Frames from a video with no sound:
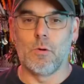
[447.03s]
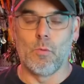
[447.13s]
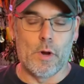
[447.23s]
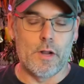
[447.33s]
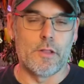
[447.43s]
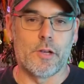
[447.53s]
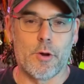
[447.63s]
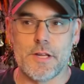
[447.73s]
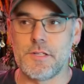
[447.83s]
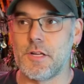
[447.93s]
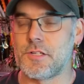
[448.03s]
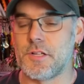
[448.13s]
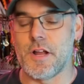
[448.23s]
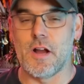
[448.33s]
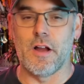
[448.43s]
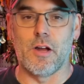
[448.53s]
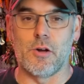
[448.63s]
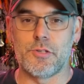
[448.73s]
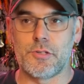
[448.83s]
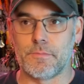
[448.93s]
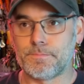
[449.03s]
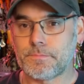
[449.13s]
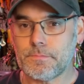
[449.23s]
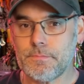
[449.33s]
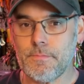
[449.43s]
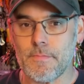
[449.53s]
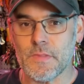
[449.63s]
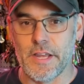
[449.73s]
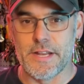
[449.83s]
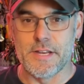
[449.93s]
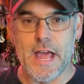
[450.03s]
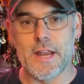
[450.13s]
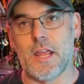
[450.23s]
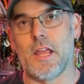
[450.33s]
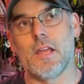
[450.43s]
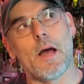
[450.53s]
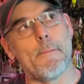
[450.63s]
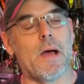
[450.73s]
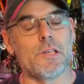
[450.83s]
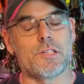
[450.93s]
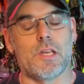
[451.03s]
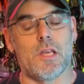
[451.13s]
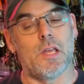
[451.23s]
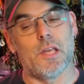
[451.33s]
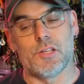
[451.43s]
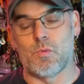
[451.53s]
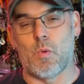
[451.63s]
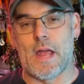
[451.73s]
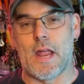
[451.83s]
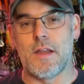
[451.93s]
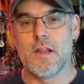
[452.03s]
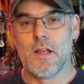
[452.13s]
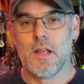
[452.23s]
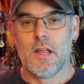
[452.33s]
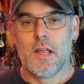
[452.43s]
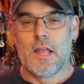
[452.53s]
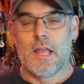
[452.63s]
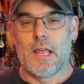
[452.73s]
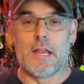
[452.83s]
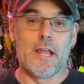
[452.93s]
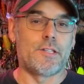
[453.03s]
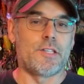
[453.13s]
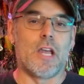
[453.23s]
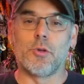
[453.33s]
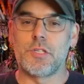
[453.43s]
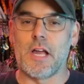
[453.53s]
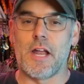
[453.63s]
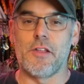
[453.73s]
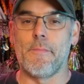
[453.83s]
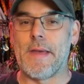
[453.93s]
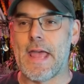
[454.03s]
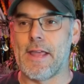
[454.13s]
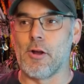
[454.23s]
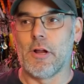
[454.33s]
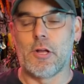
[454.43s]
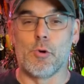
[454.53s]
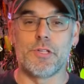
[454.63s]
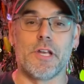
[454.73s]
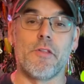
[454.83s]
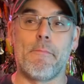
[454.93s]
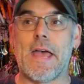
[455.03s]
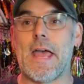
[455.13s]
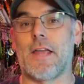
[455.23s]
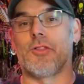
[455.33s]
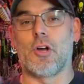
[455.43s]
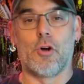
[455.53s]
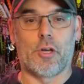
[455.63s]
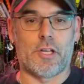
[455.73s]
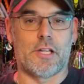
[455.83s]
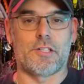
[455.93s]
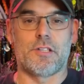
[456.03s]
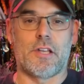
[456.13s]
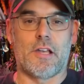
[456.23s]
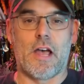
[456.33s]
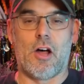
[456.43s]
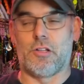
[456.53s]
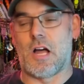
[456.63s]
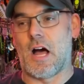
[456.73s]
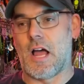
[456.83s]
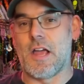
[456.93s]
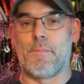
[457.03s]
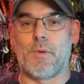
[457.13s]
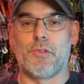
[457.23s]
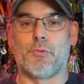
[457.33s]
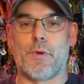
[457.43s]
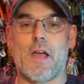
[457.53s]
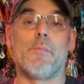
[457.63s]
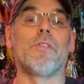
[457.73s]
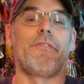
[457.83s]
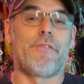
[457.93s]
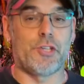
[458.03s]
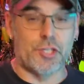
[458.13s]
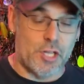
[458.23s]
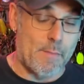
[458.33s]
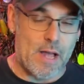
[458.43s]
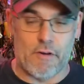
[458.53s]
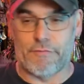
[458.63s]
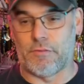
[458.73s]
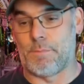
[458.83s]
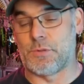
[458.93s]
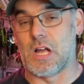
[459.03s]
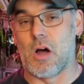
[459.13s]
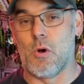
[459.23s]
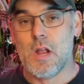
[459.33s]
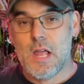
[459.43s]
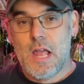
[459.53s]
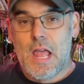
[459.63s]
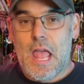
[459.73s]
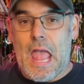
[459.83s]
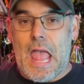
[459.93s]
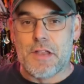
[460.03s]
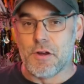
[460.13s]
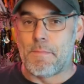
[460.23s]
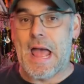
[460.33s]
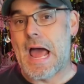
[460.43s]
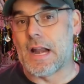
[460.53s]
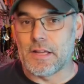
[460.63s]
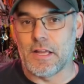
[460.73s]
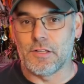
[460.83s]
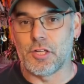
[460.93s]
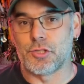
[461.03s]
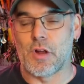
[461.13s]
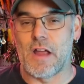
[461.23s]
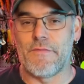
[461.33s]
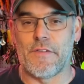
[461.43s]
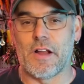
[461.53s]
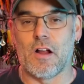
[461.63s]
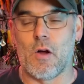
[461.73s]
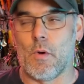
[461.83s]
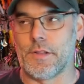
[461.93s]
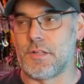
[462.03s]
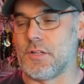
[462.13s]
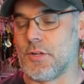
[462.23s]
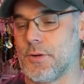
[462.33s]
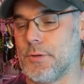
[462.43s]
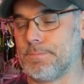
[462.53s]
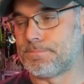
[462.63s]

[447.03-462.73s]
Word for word: One of the craziest scenarios in netting a muskie is when it hits the outside of the bag or it goes in the bag and the hook gets held high up on the rim and the fish somehow flips out and you're panicking to try and figure out what to do.